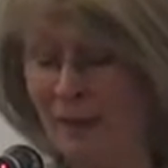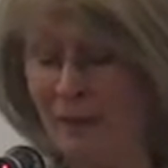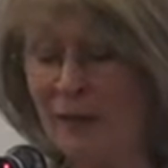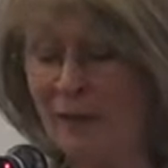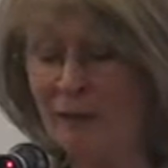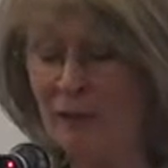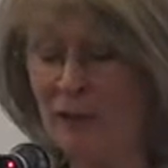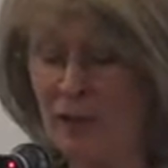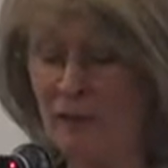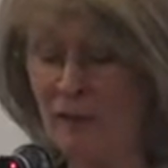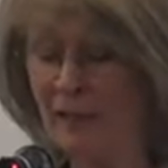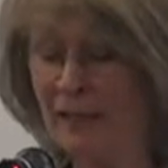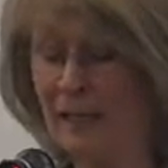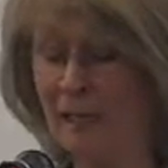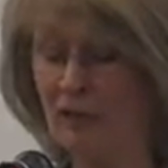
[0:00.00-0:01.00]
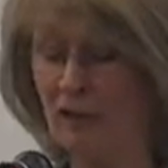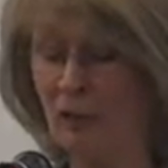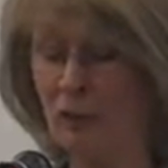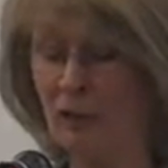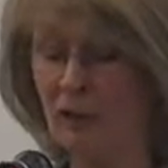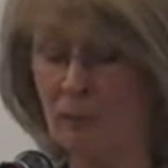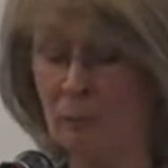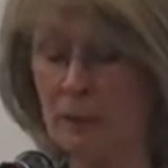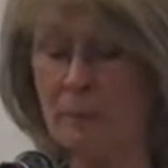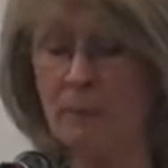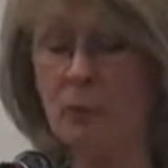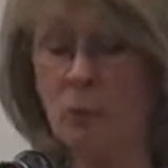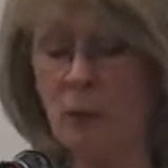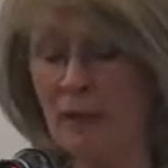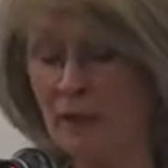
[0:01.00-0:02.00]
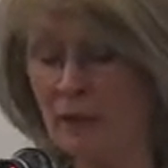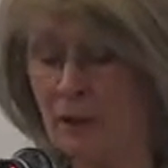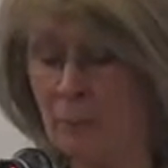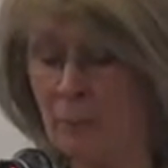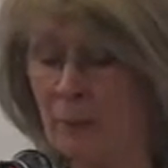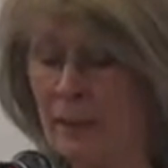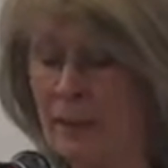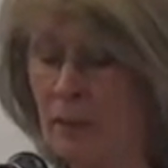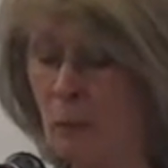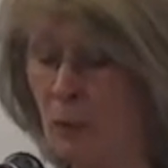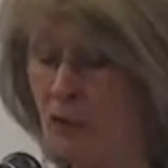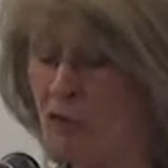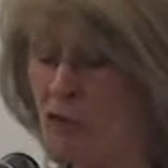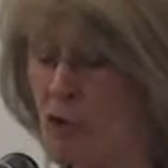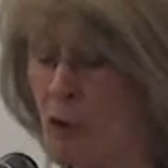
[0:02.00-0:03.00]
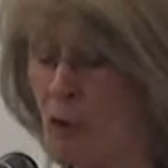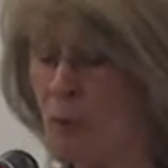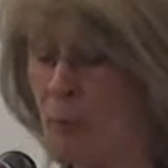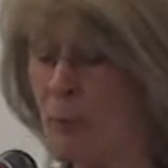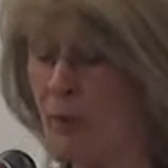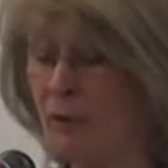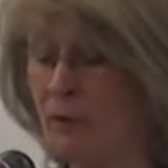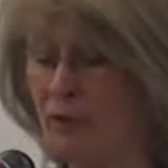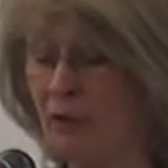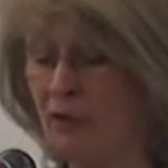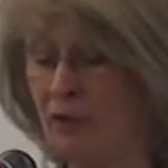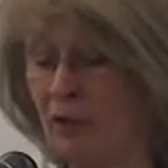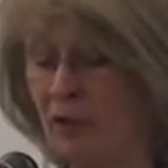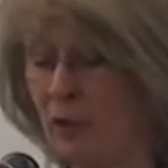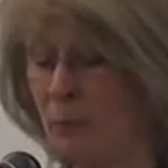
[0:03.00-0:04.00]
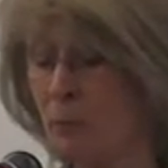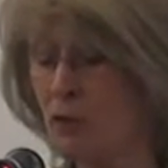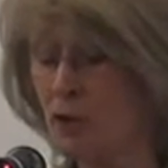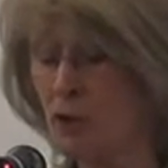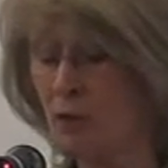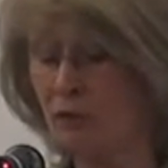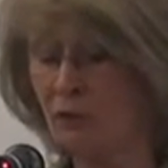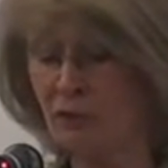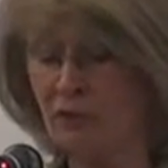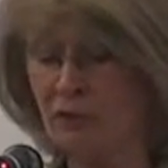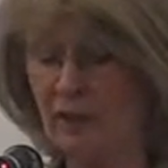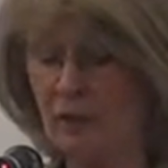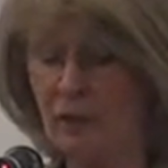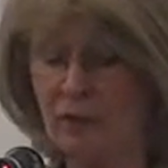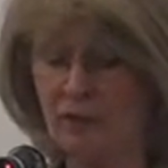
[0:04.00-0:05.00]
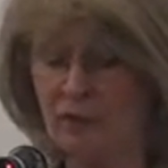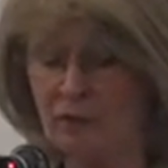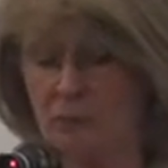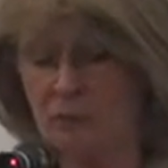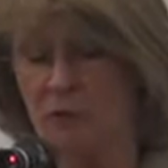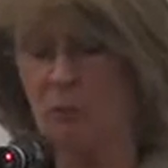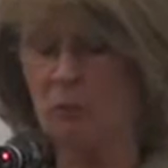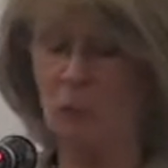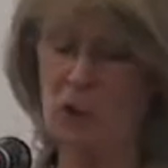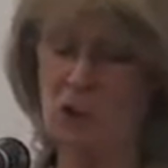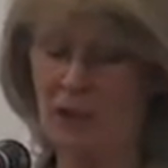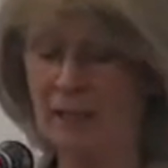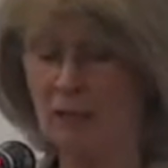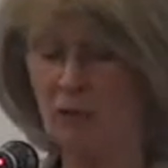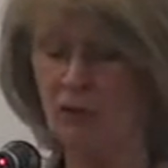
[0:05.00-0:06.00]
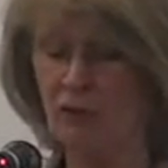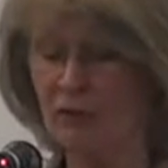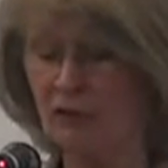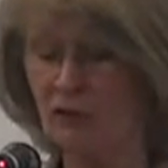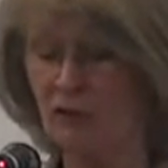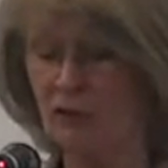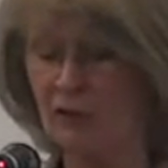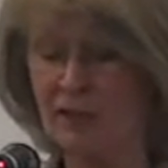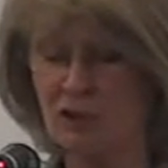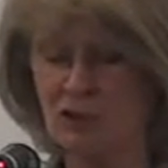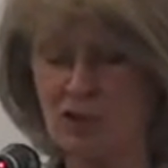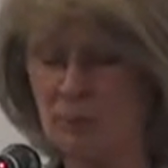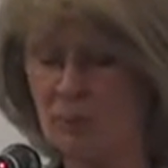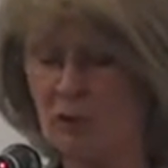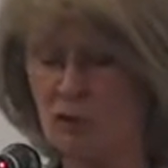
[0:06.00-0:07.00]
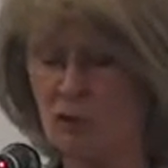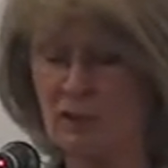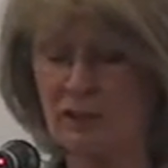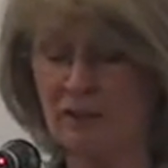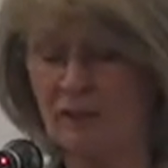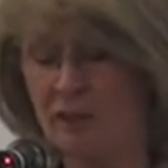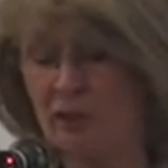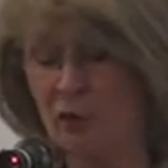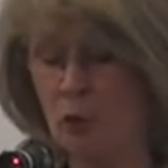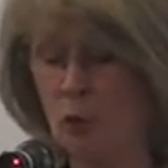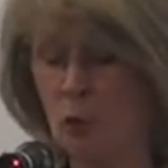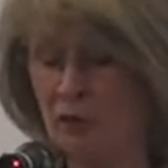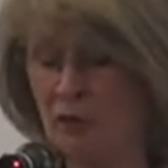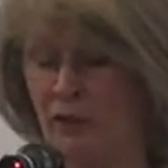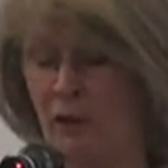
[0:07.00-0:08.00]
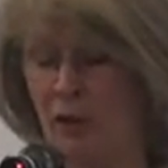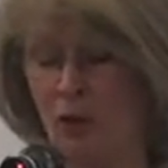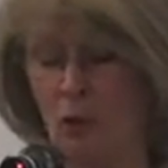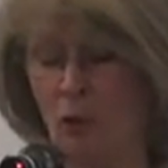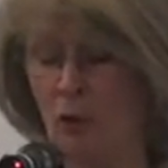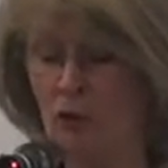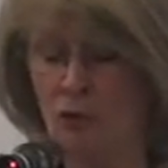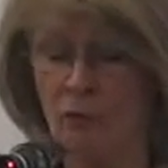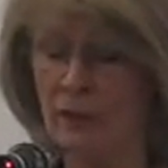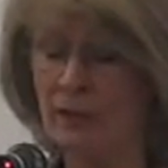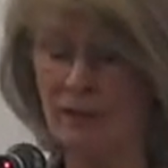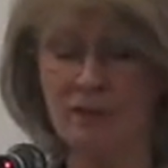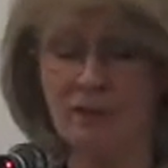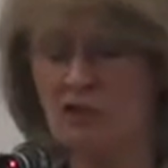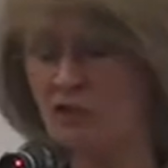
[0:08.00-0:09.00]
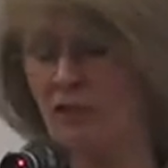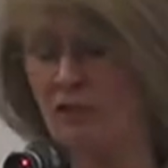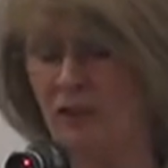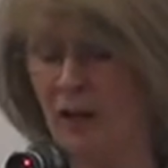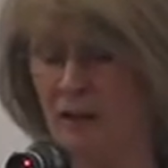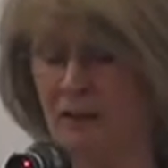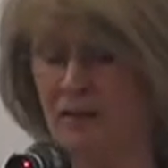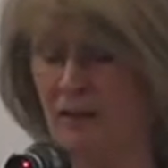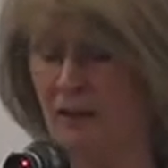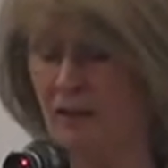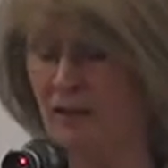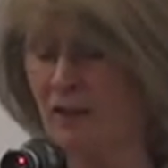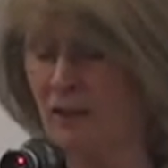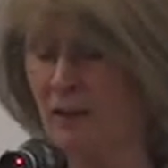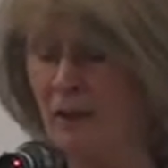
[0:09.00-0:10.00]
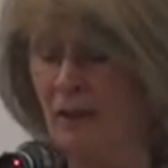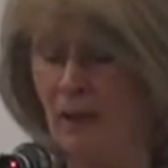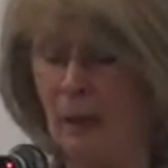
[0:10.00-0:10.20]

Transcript: Then another category of people, where the complete withdrawal process produces serious symptoms which cannot satisfactorily be treated under ordinary conditions, da-di-da-di-da.